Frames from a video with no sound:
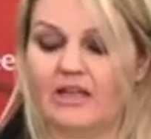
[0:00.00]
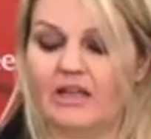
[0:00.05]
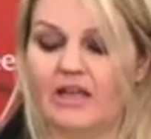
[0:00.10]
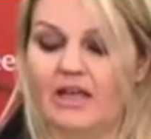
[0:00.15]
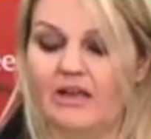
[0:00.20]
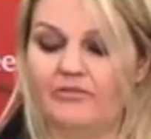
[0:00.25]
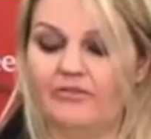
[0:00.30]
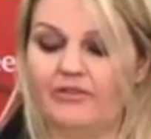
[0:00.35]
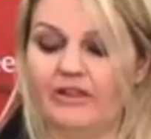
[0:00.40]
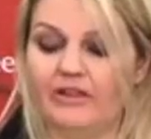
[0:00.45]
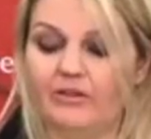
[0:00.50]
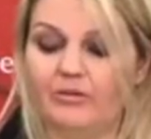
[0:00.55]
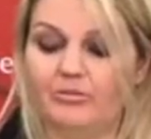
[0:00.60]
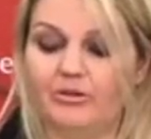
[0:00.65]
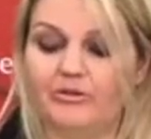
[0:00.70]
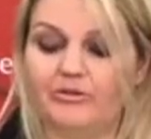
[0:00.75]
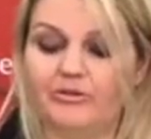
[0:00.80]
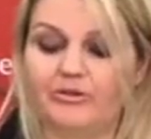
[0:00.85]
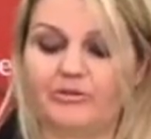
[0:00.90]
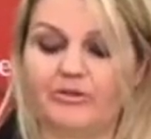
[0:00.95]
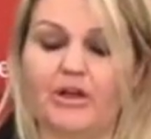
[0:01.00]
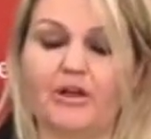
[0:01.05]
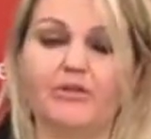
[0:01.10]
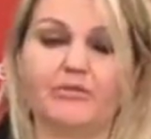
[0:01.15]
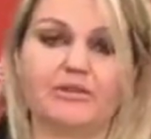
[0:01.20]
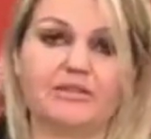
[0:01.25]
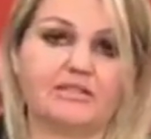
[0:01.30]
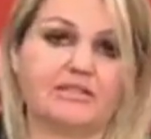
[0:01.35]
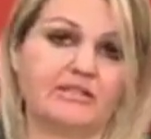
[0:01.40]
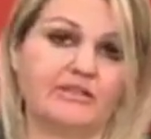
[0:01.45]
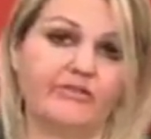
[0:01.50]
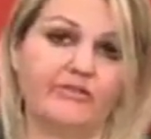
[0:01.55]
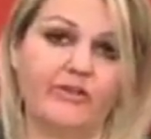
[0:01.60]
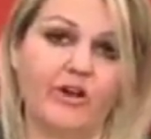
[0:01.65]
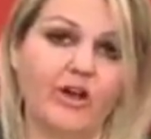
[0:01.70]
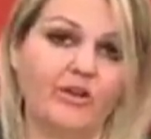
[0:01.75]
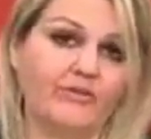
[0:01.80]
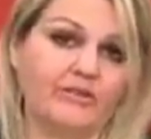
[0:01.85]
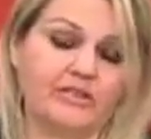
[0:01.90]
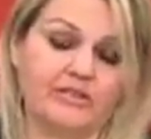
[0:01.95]
available throughout this
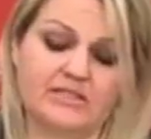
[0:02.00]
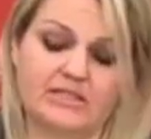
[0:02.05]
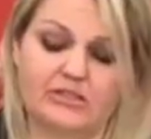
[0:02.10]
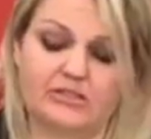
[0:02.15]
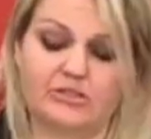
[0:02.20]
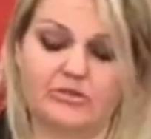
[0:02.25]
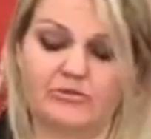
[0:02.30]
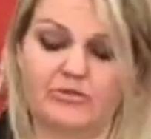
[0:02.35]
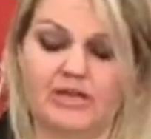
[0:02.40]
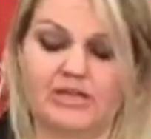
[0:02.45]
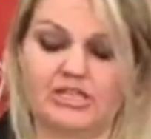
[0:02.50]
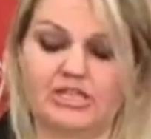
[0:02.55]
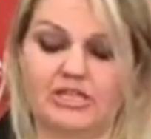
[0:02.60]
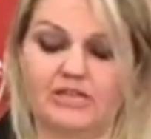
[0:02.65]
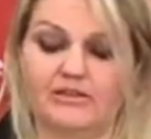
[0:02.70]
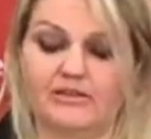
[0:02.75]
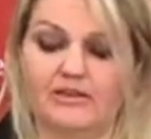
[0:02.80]
evolving situation,